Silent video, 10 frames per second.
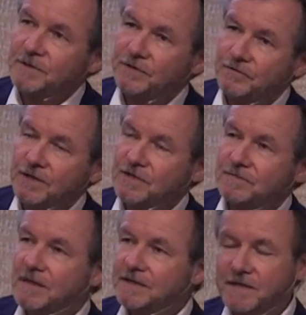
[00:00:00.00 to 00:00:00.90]
but
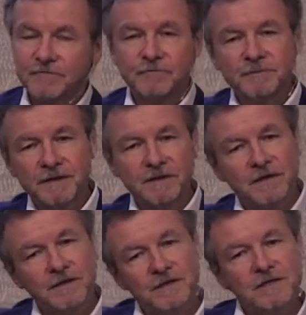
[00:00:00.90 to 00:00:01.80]
question marks, that would be
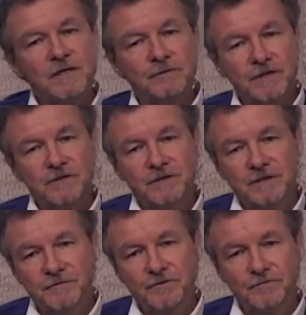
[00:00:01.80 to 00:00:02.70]
in, in these
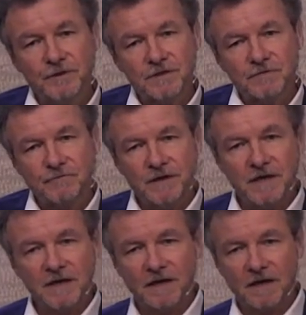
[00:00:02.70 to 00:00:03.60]
directions, if you wish,
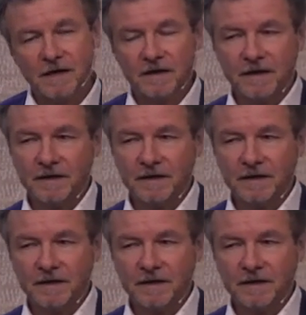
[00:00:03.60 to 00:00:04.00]
where I, I,